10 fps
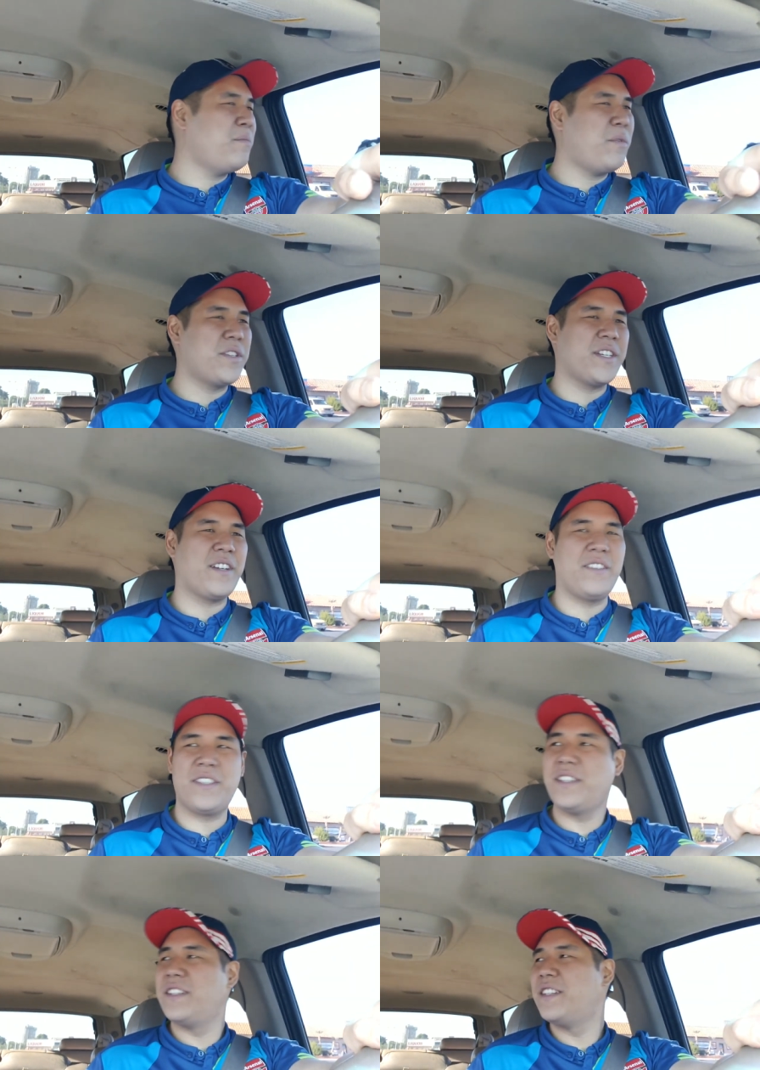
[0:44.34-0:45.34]
boys and
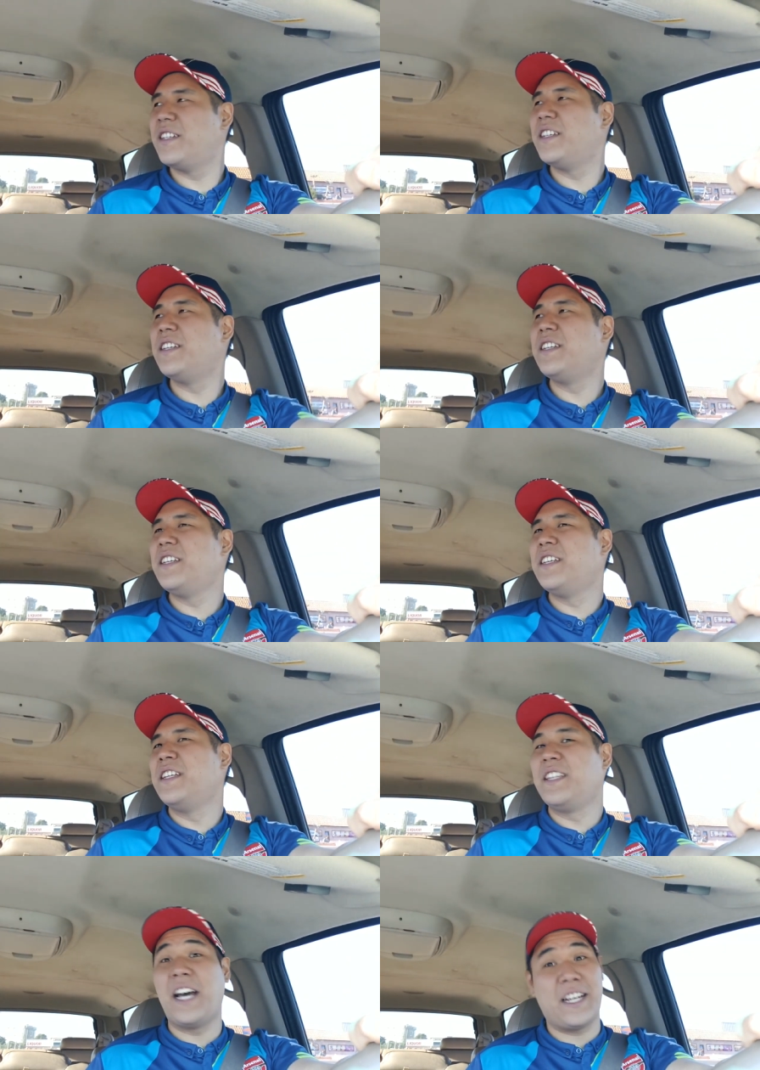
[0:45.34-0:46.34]
girls,
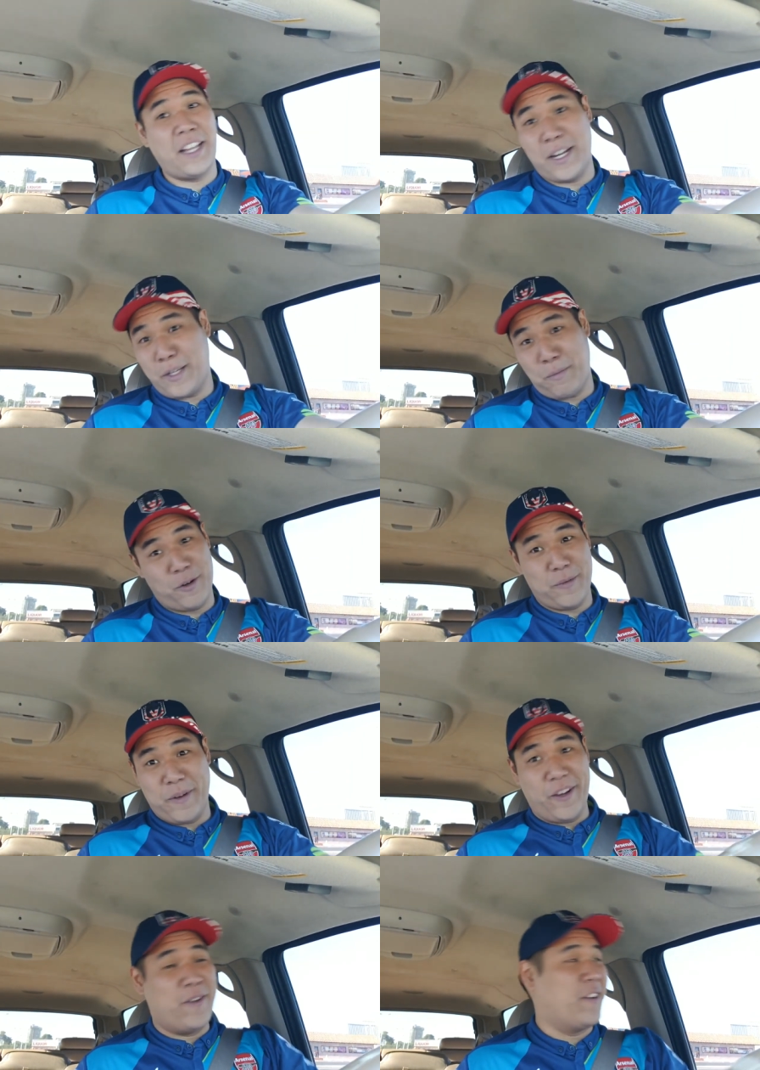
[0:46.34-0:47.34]
not a lot of sports
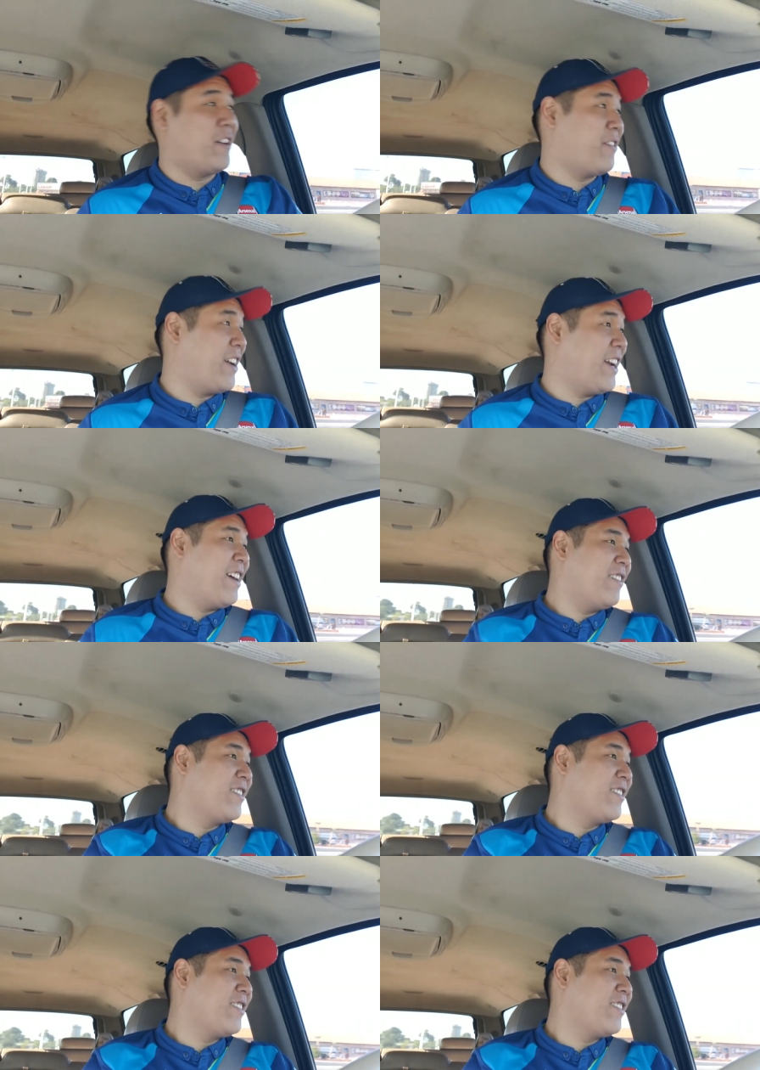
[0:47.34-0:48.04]
ball going on right now.